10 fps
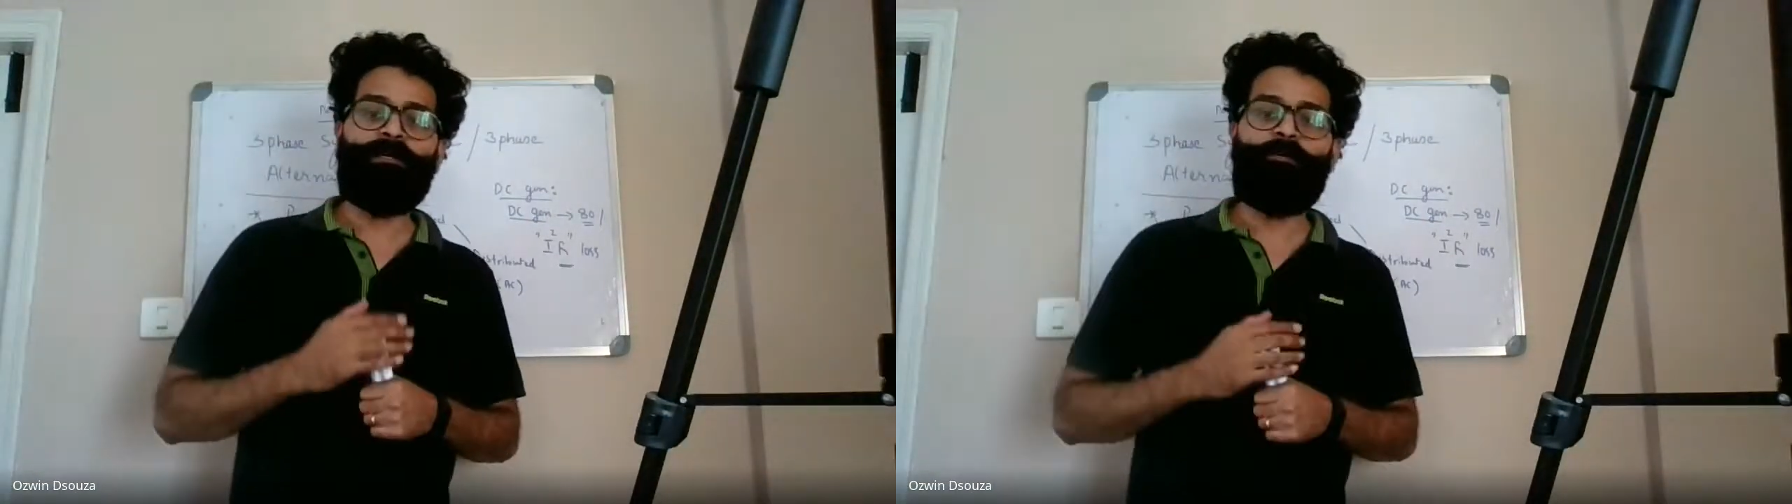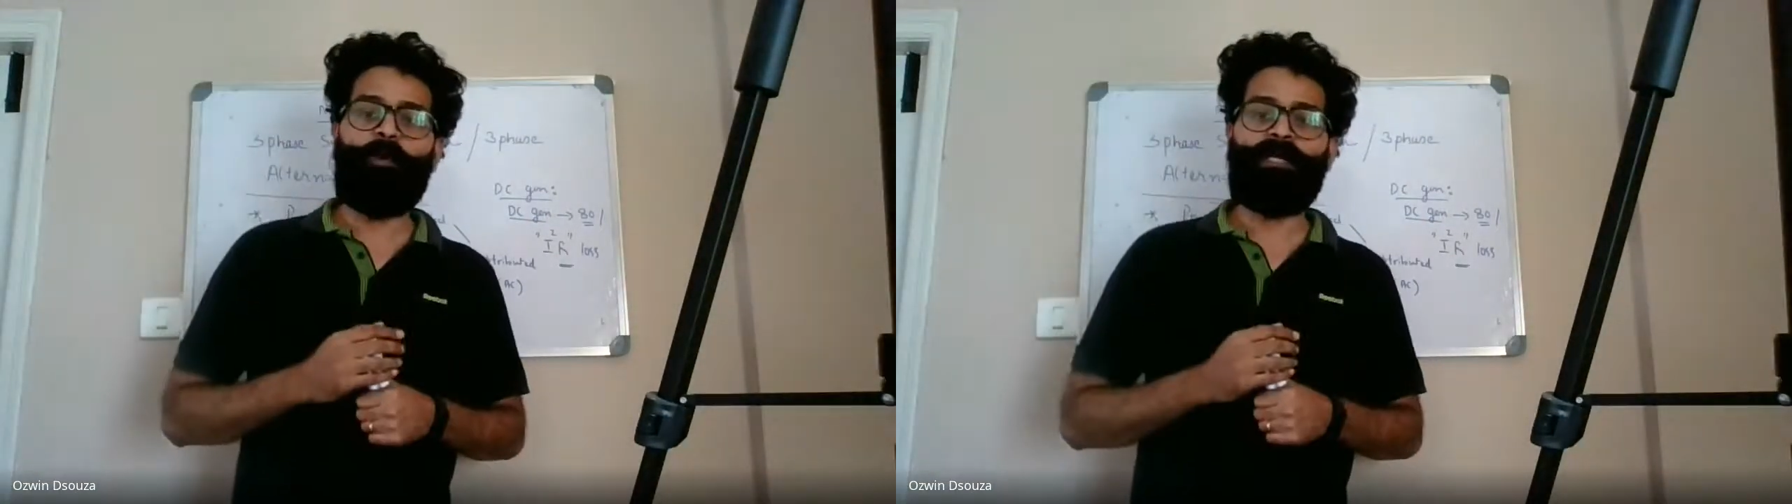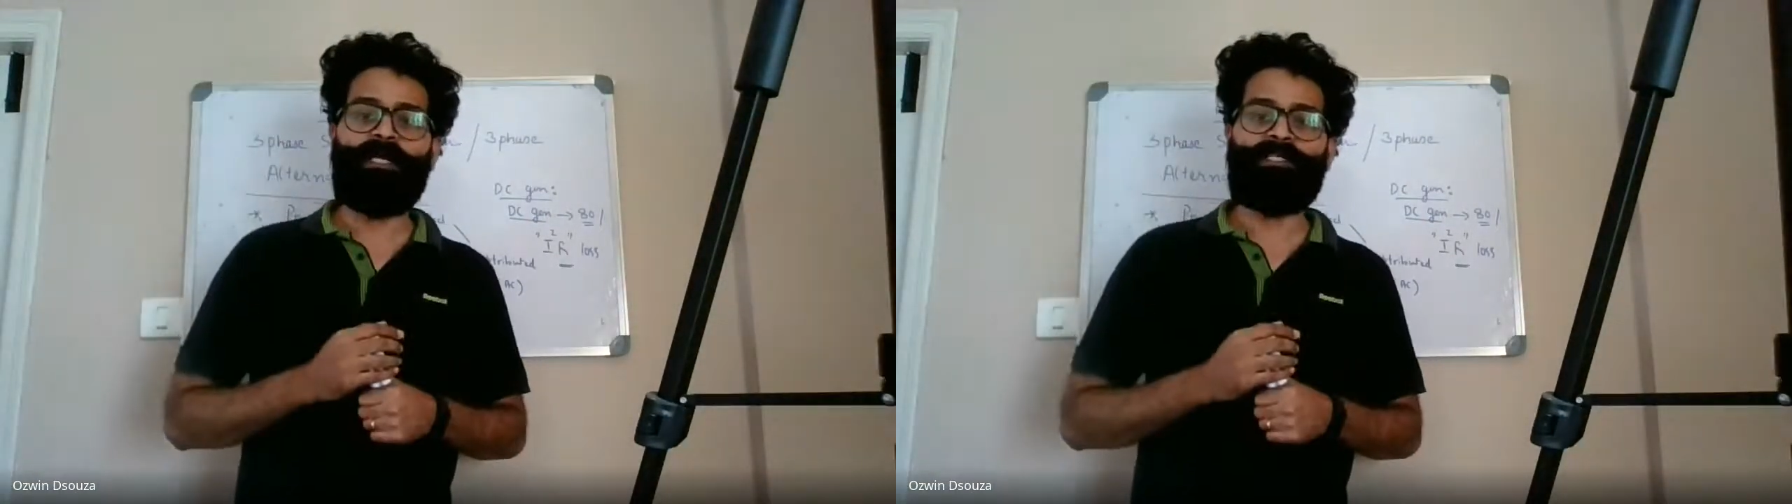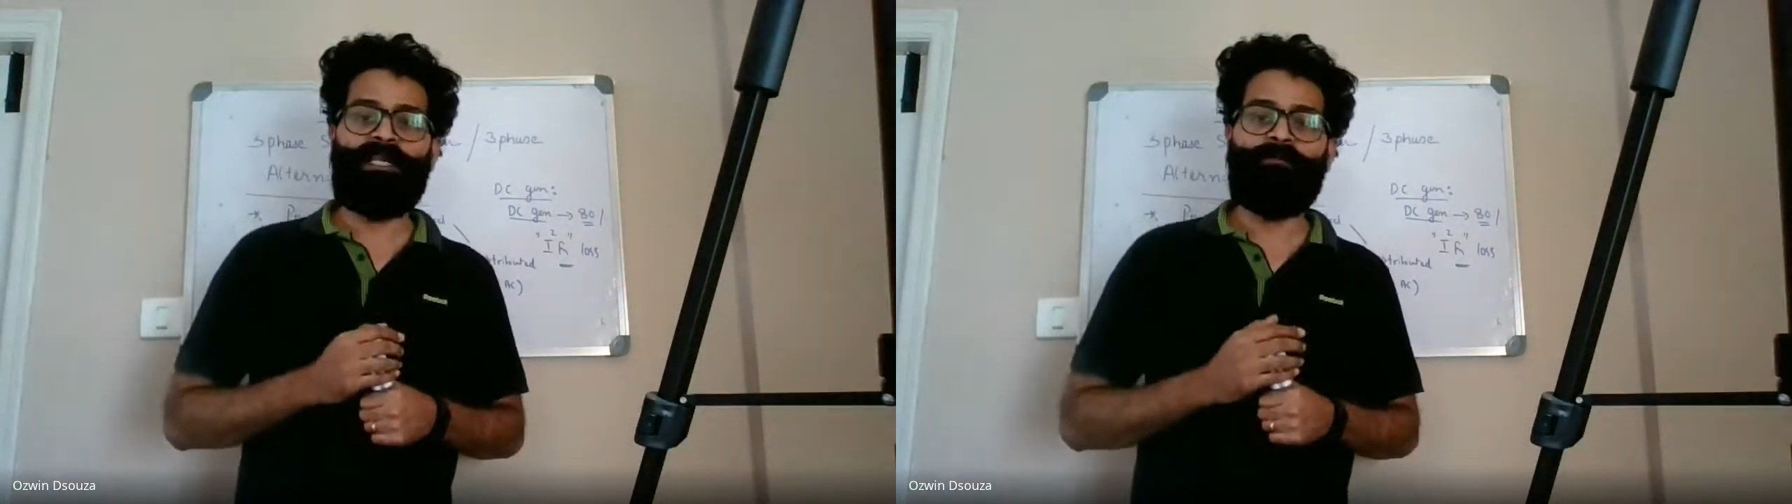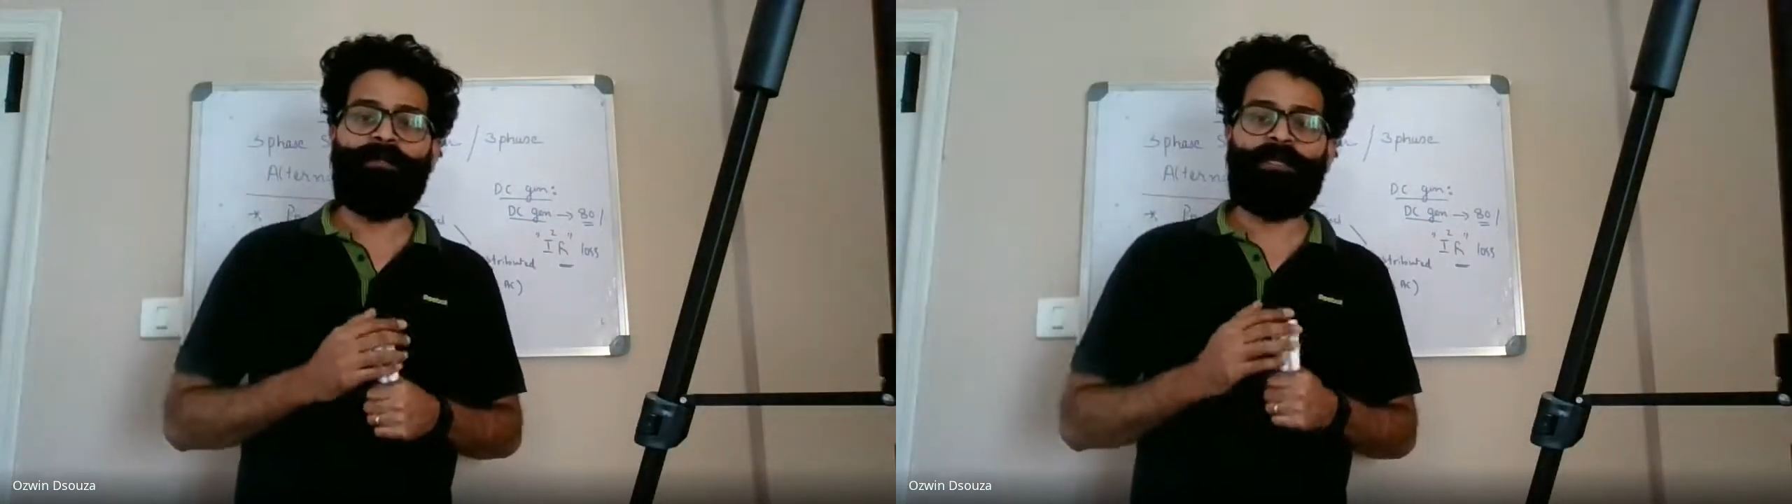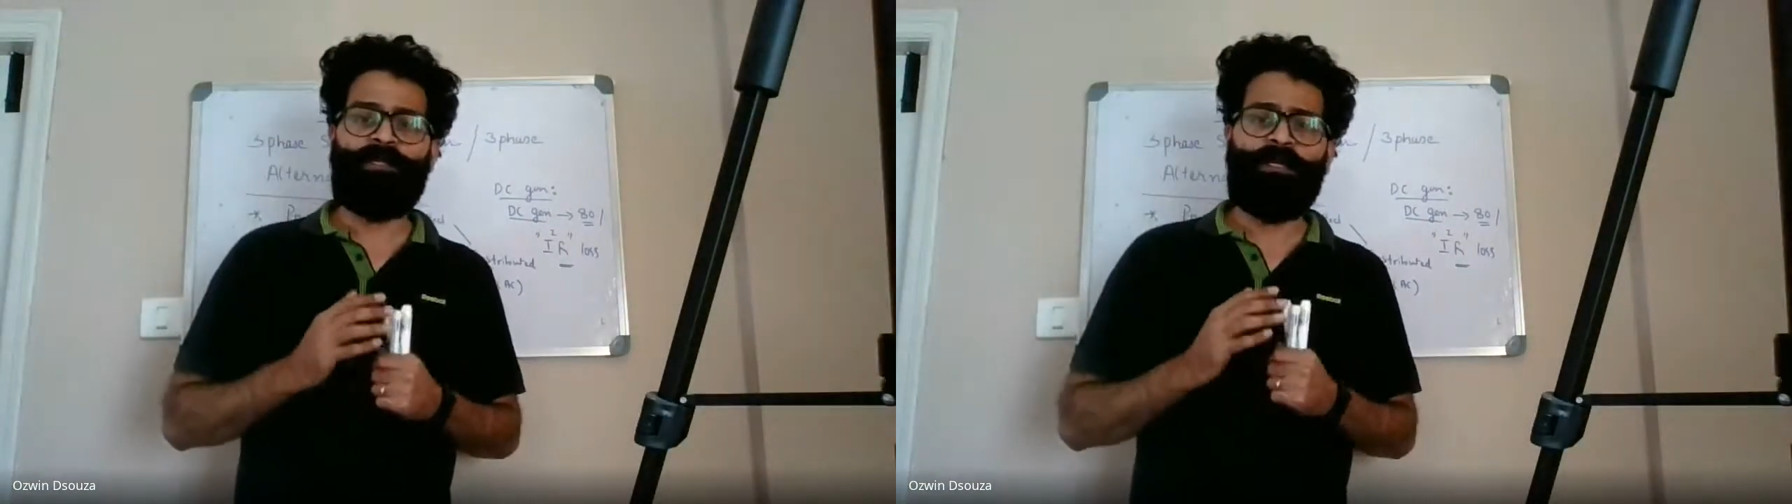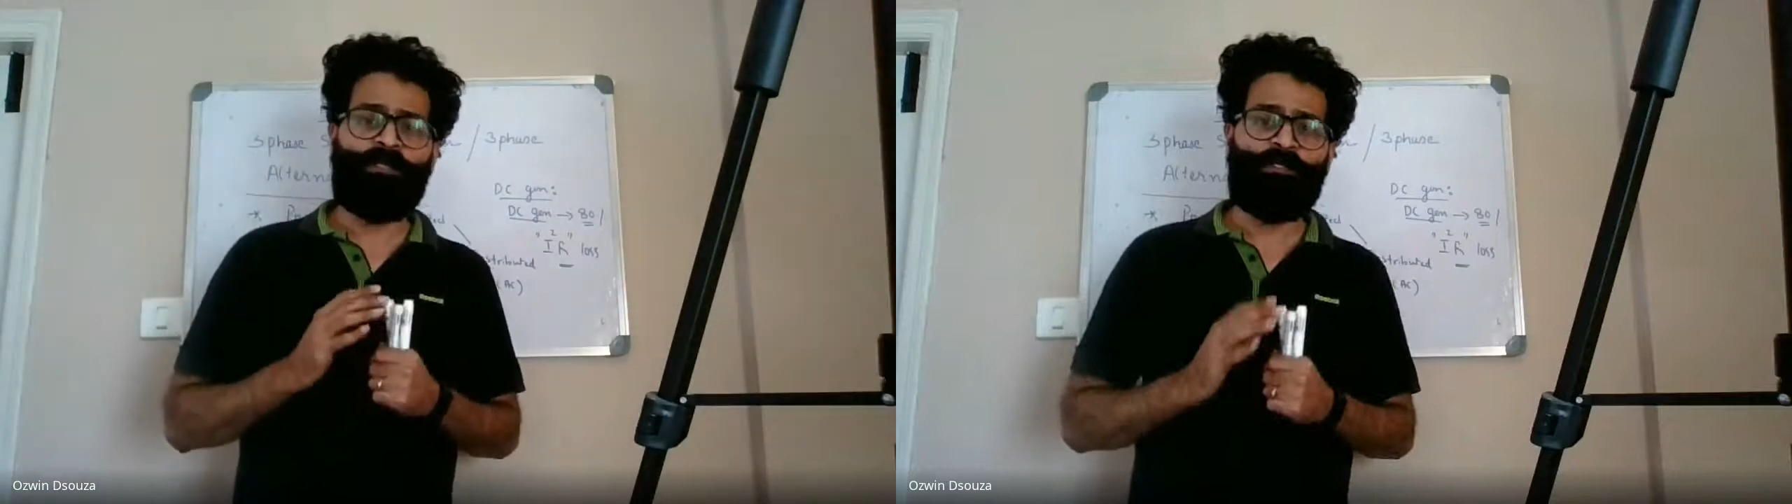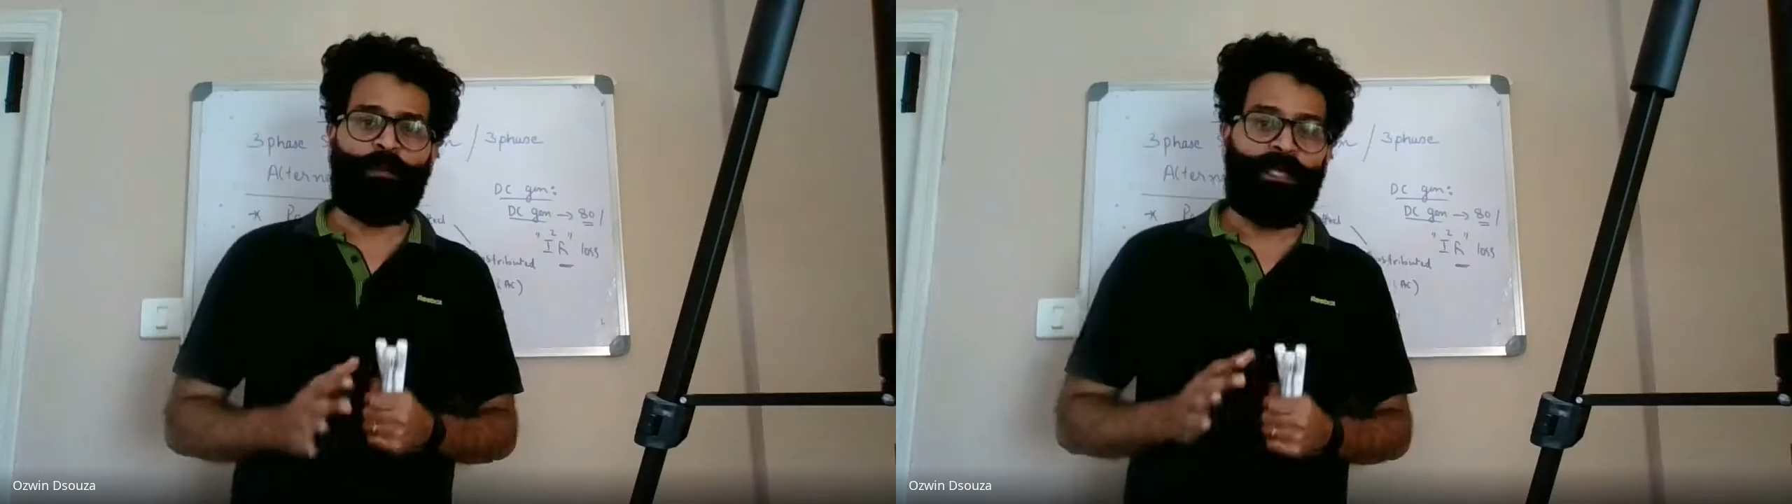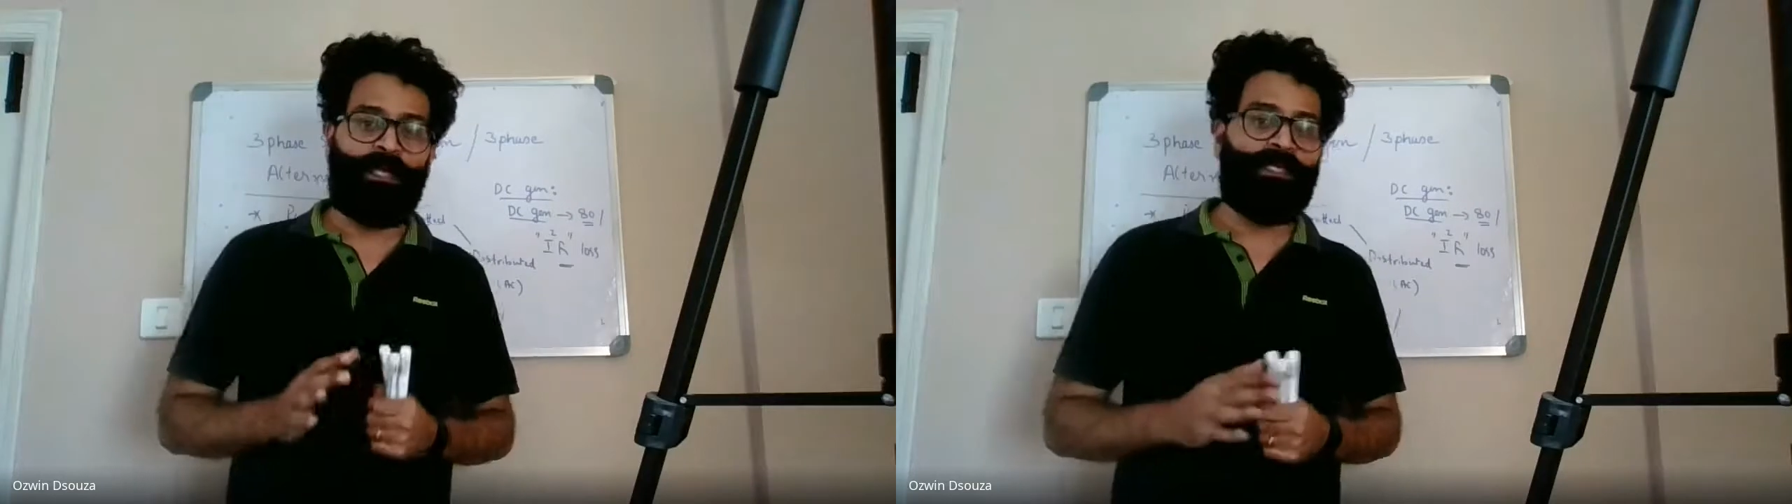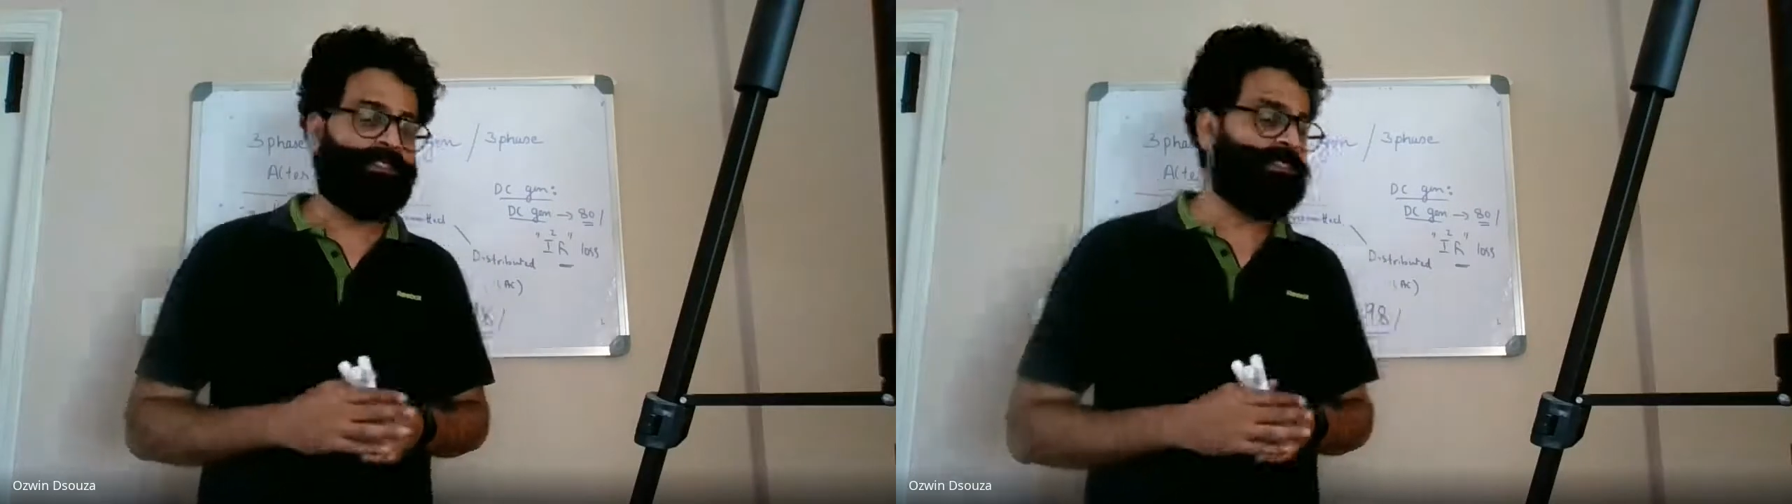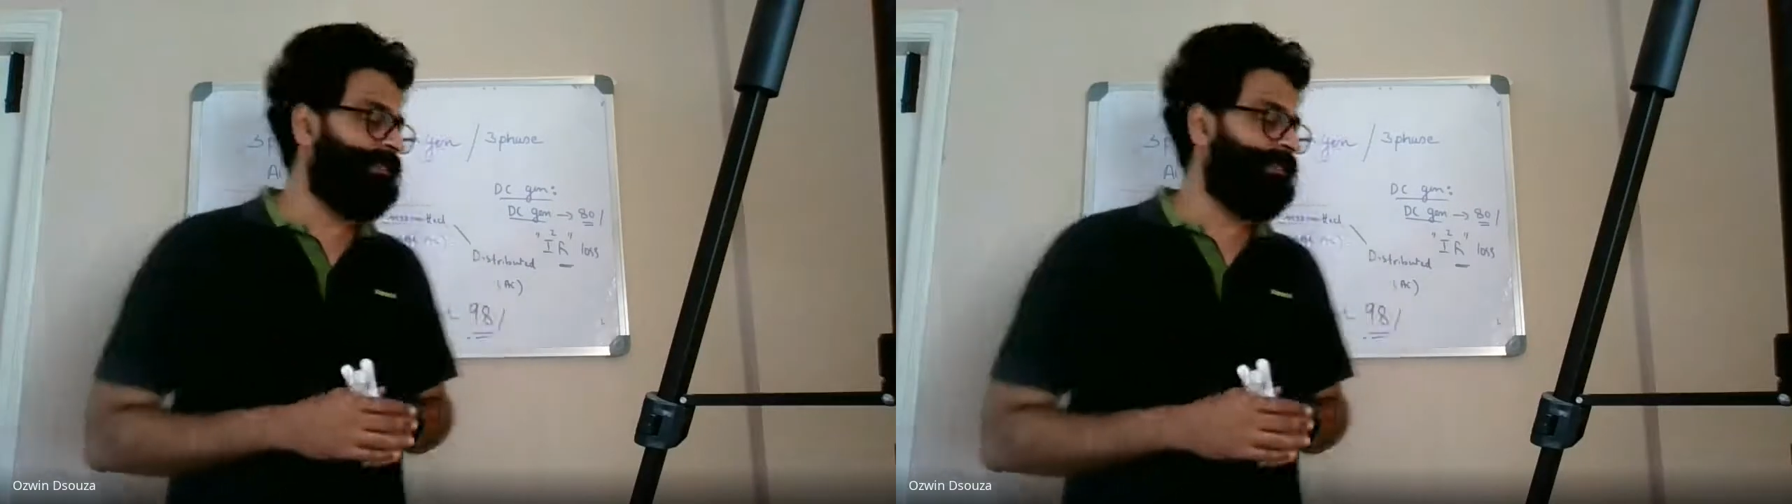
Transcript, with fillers: voltage level is very easy.